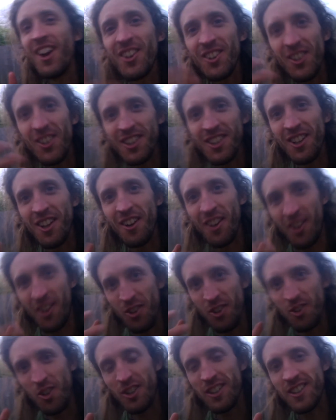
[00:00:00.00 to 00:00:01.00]
just a lot of
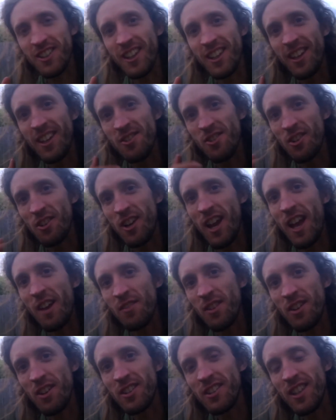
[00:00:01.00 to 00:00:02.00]
cooked things or
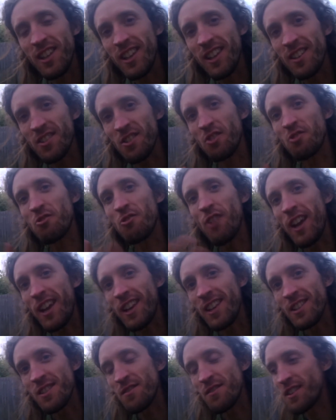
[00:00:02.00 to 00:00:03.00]
heavier things or
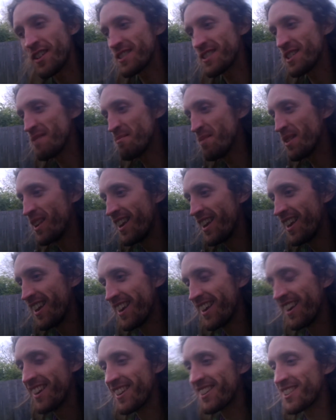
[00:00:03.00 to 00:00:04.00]
grains, for example.
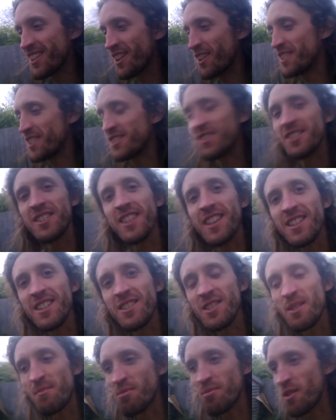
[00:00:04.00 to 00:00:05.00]
So it's just
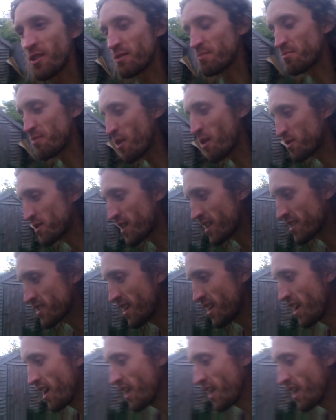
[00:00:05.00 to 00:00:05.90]
easier to pr process.